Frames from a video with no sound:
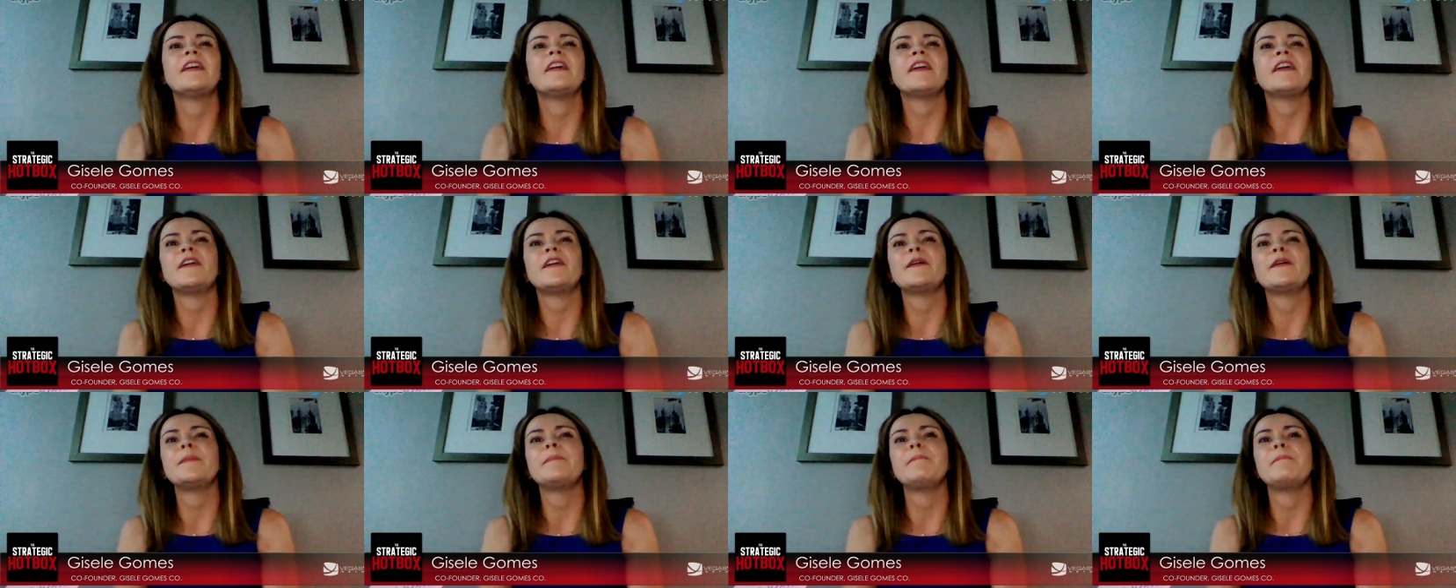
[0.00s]

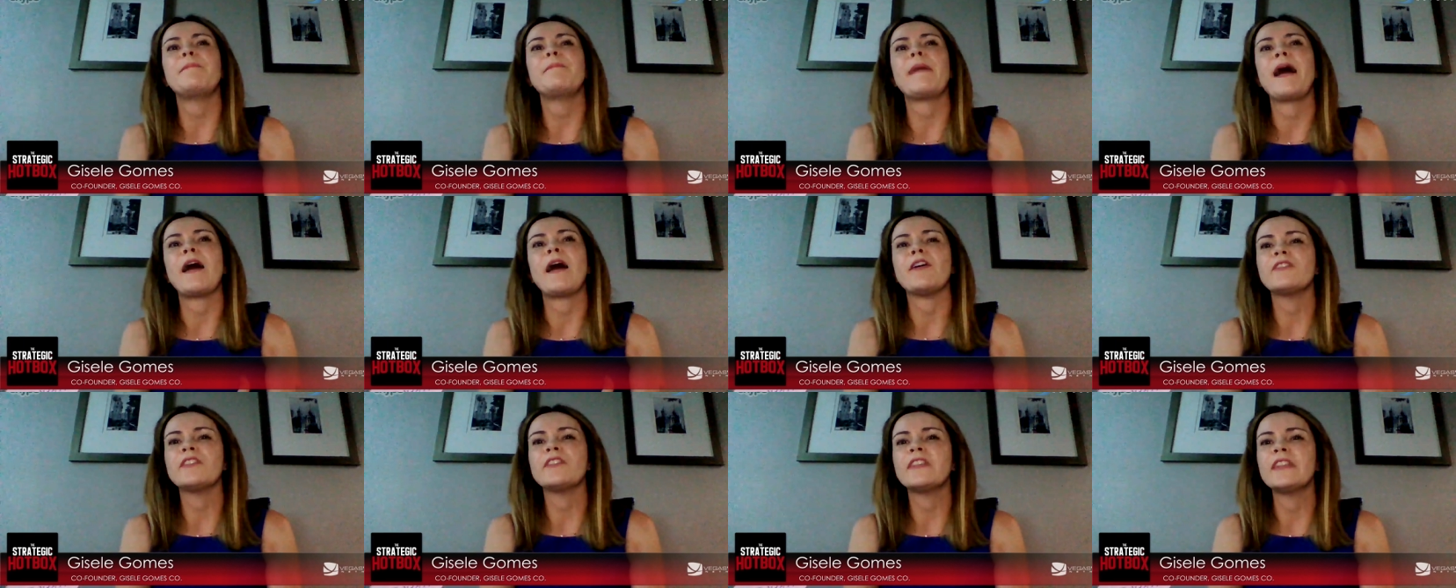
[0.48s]
their
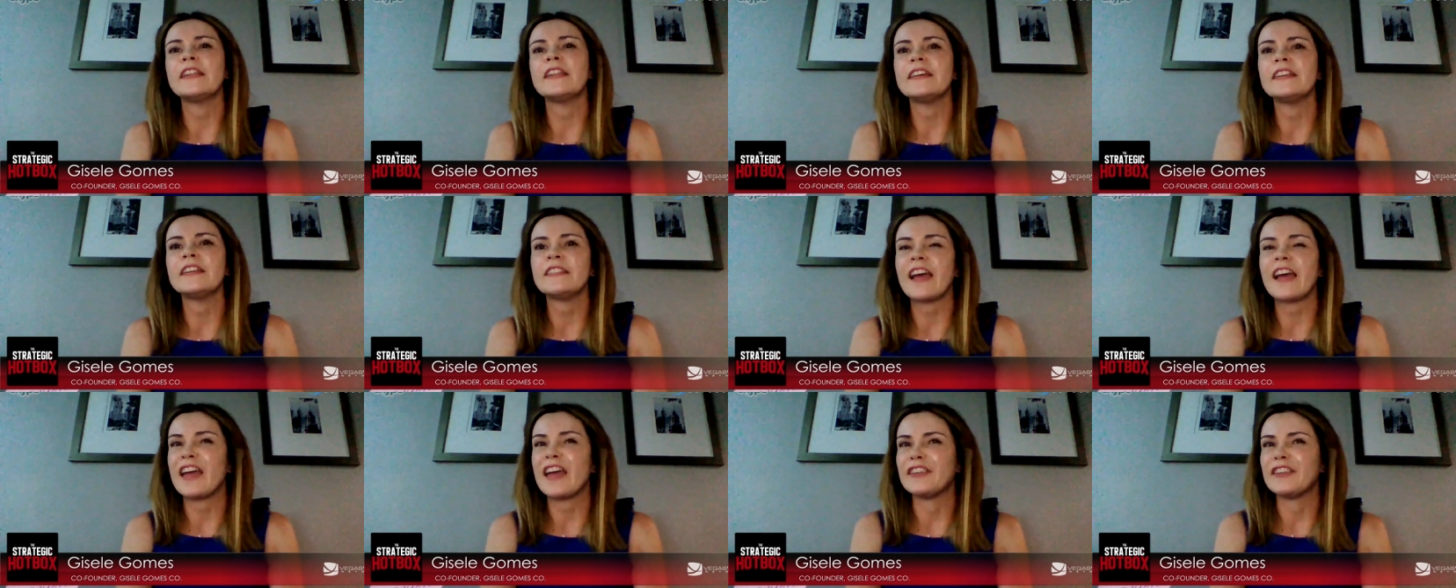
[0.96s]
boundless
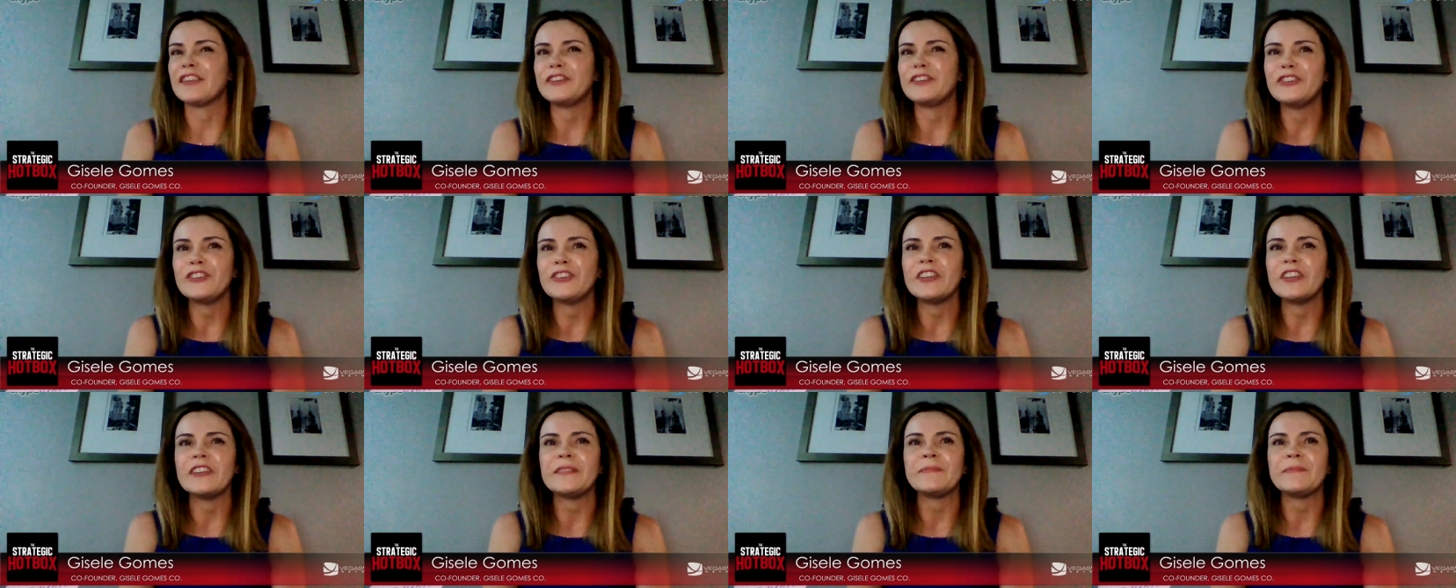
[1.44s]

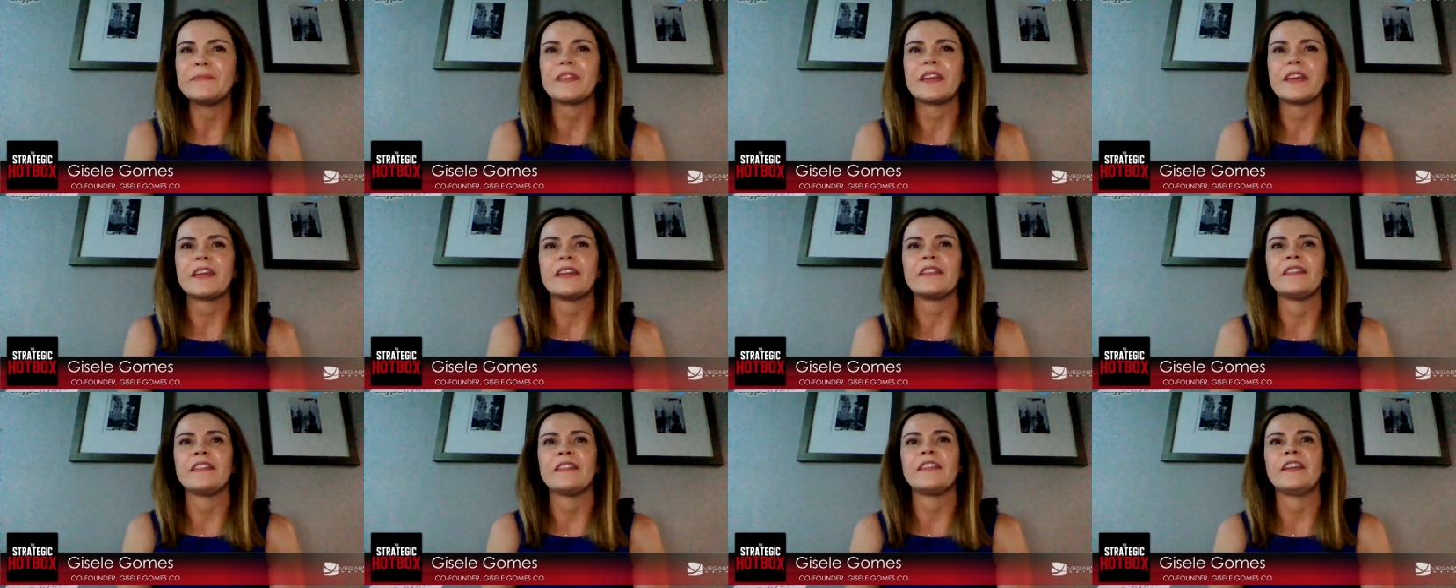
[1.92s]

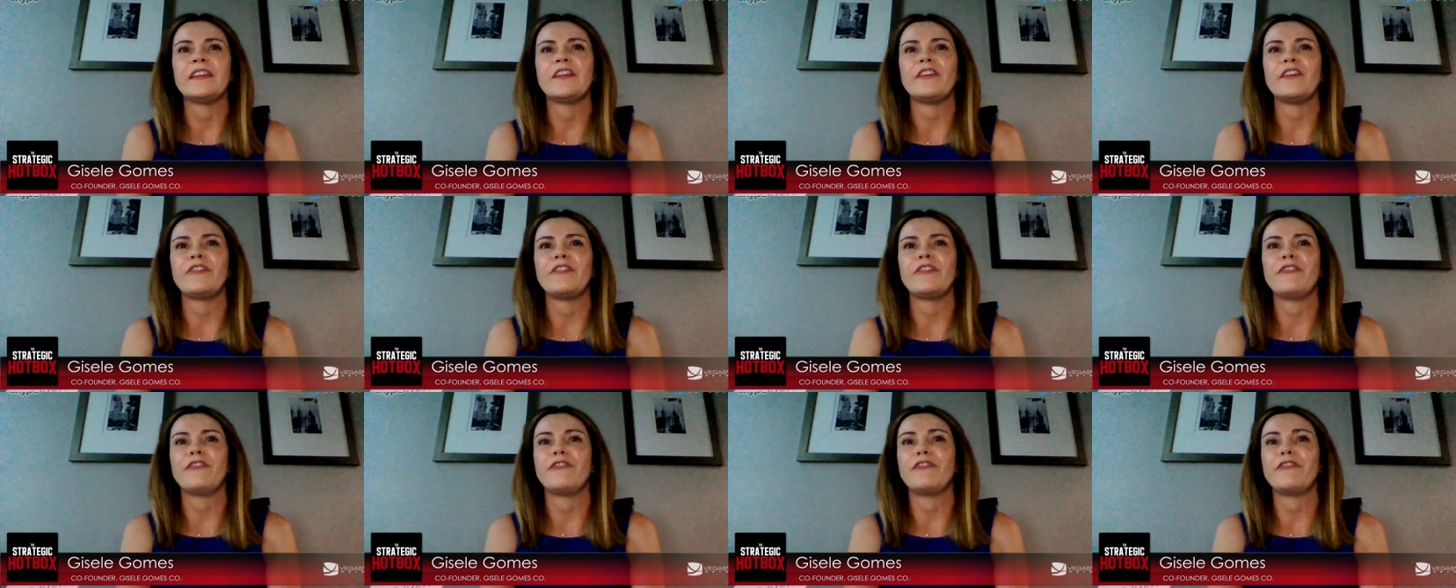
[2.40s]
energy and
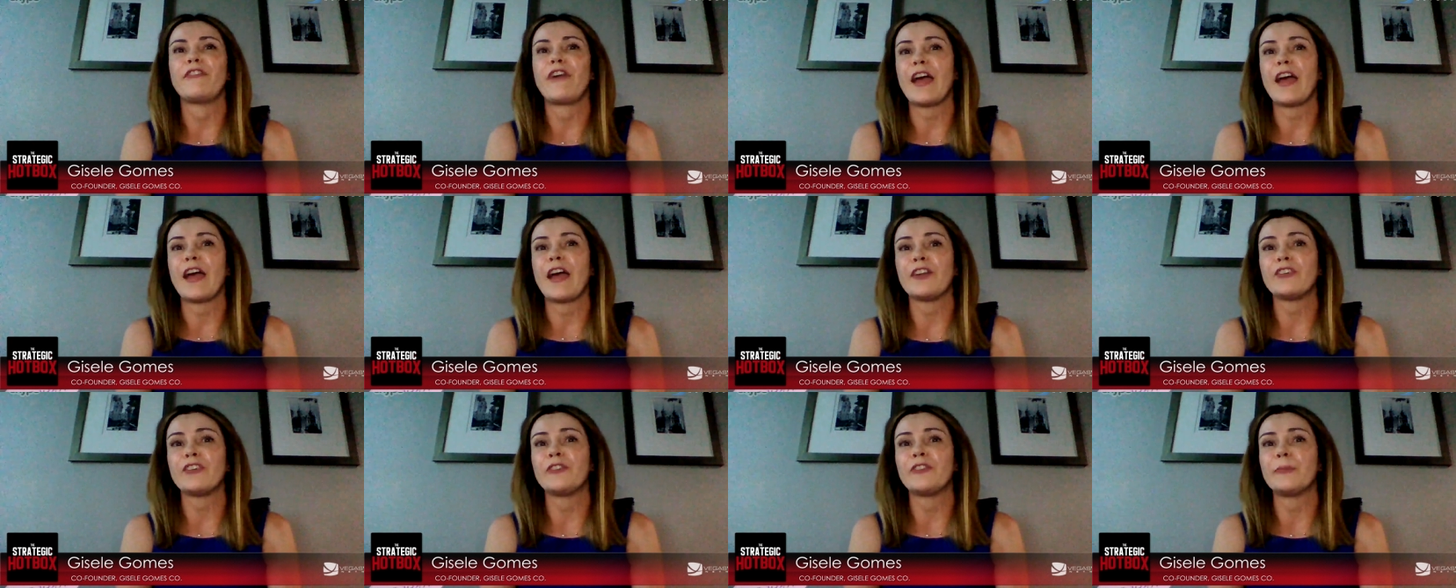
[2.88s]
their
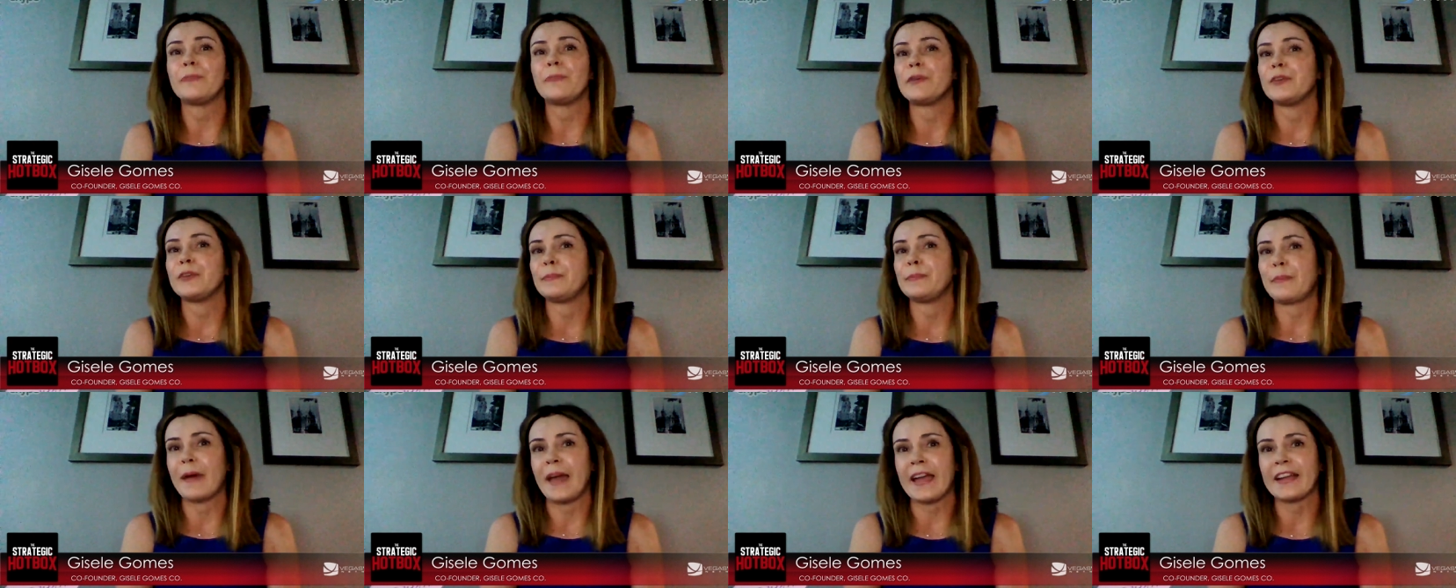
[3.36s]
fresh
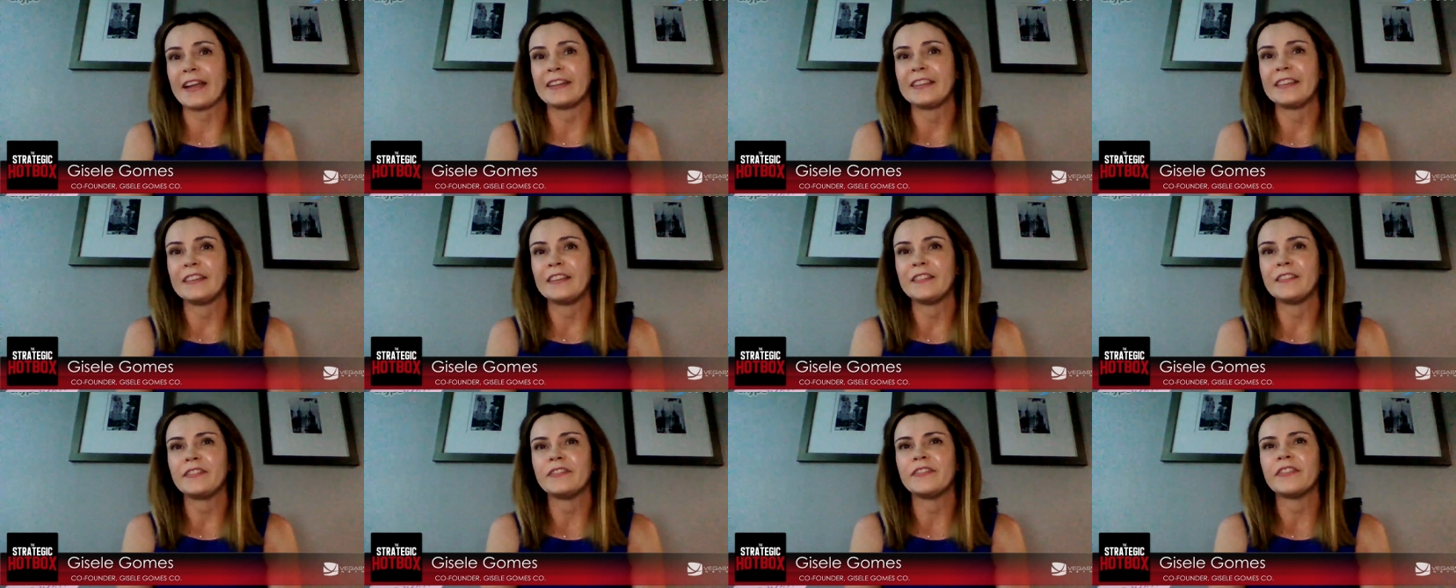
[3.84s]

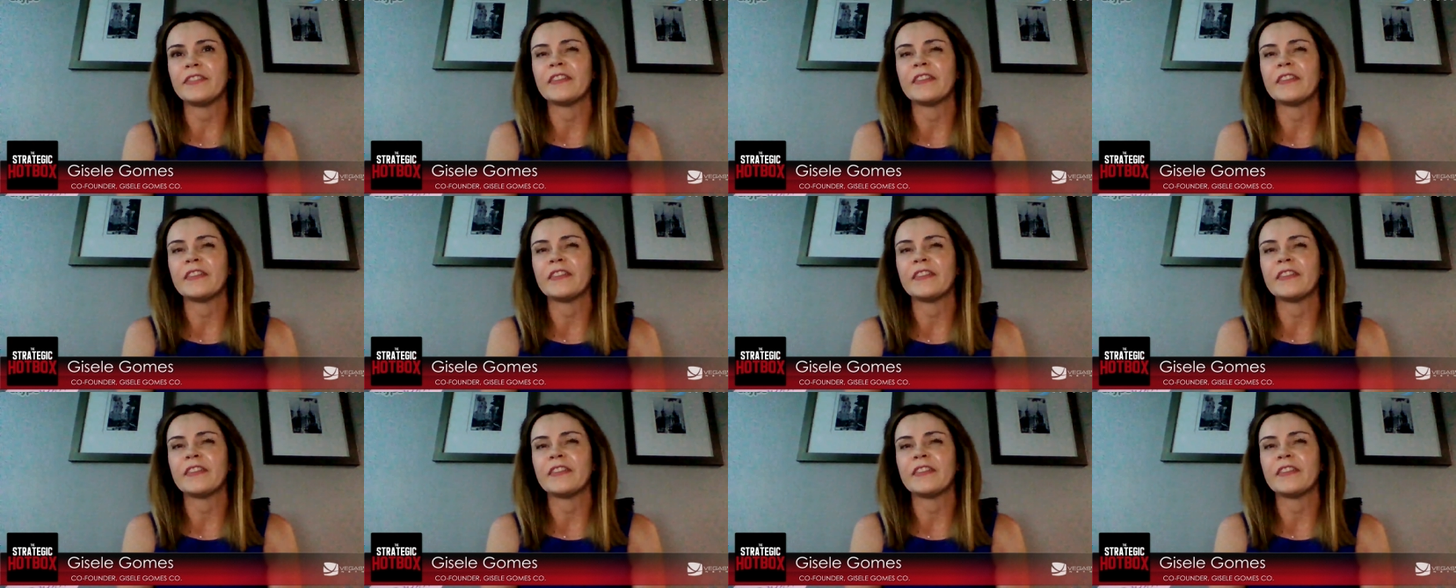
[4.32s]
perspective.